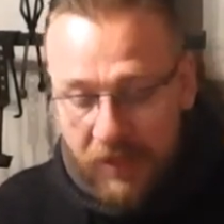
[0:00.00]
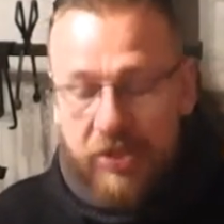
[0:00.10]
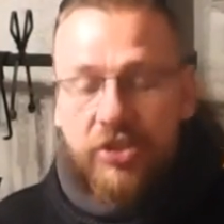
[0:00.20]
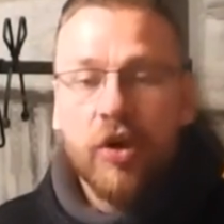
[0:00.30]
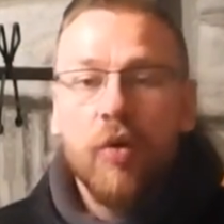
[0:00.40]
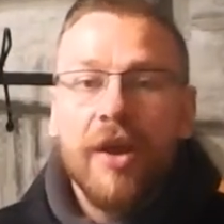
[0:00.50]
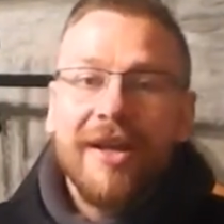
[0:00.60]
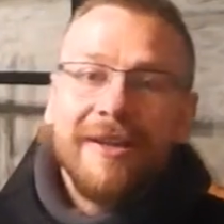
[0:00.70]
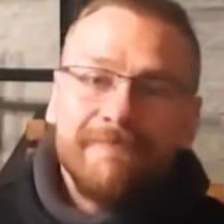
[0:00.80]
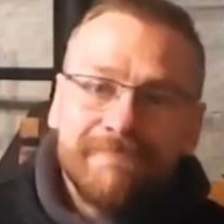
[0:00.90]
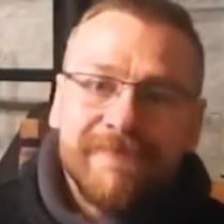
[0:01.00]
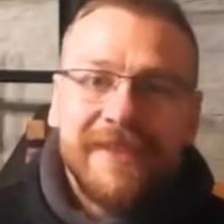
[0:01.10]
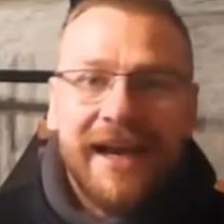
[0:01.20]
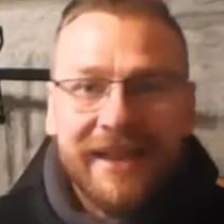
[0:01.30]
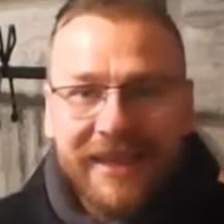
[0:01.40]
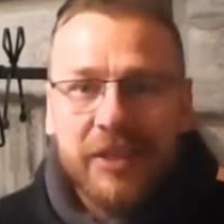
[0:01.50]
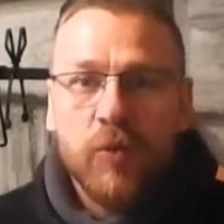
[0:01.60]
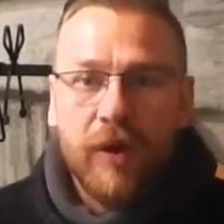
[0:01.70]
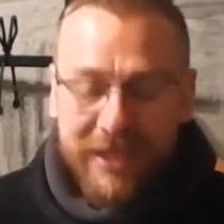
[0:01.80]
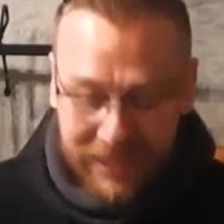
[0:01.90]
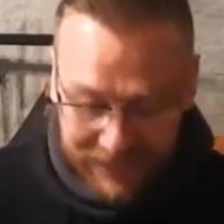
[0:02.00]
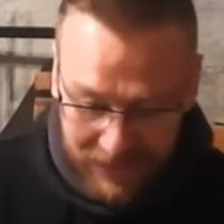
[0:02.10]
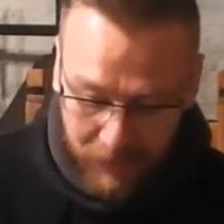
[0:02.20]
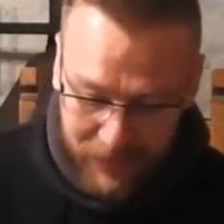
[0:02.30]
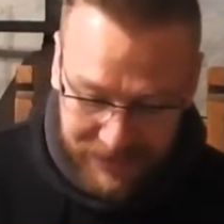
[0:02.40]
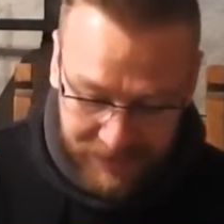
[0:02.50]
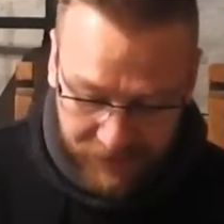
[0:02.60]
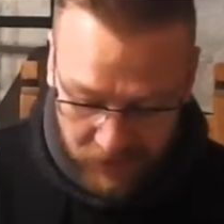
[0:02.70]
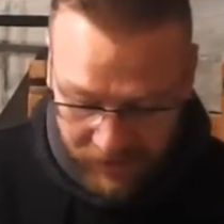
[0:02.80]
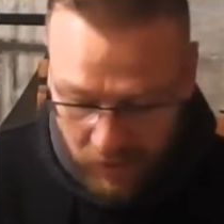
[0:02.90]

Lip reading: So that this one is a little bit difficult.